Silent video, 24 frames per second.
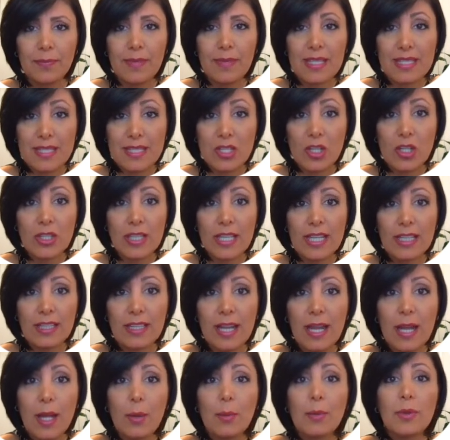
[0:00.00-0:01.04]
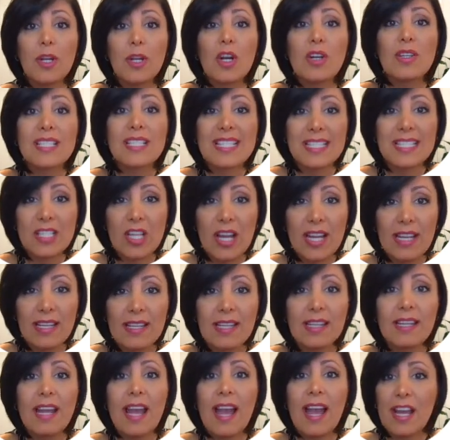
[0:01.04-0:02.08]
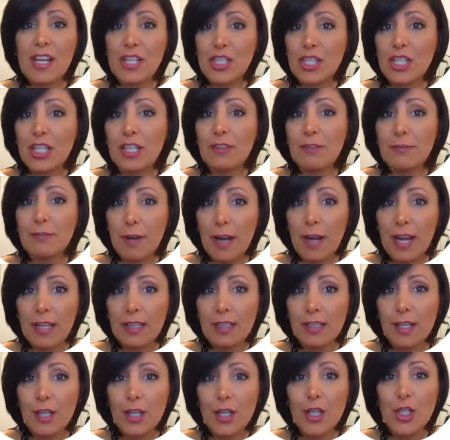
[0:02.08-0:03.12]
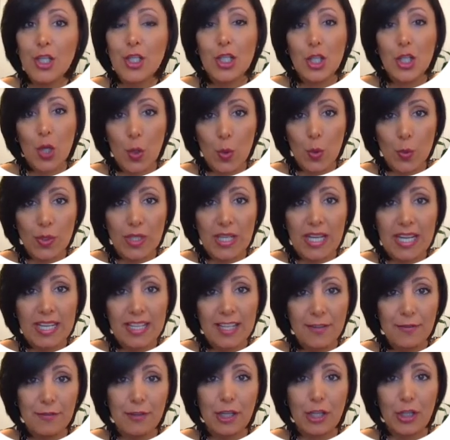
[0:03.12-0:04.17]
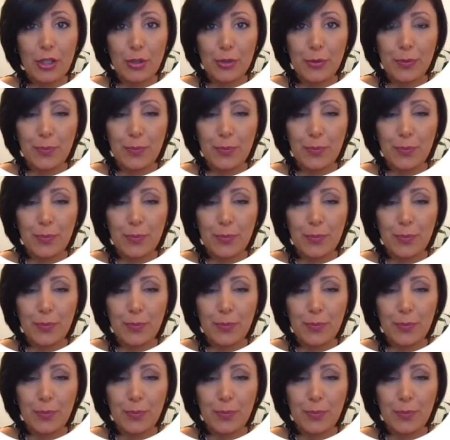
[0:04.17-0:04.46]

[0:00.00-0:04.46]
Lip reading: starting with our static hashing file shown in the figure.